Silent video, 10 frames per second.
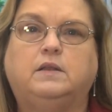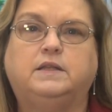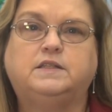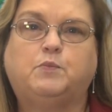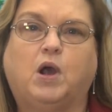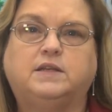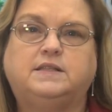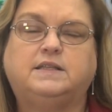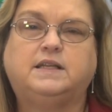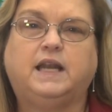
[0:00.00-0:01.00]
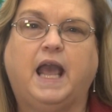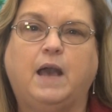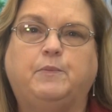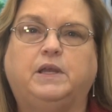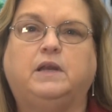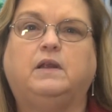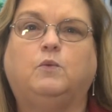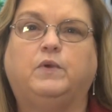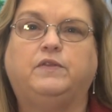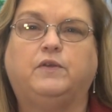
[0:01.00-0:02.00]
This process can happen
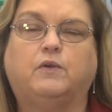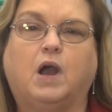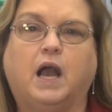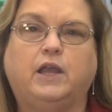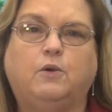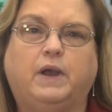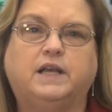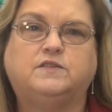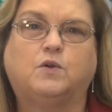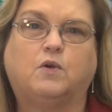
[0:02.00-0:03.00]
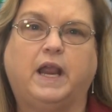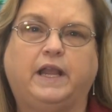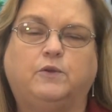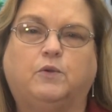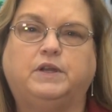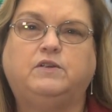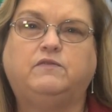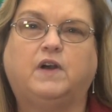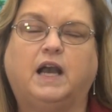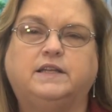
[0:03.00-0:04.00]
with your iOS or Android
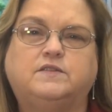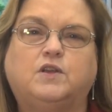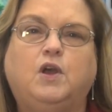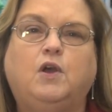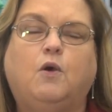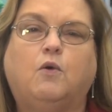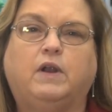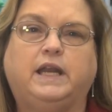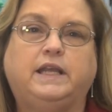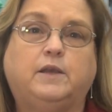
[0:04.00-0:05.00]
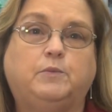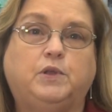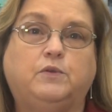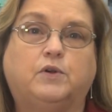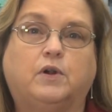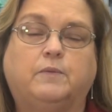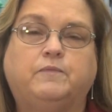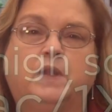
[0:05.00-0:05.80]
device or any computer.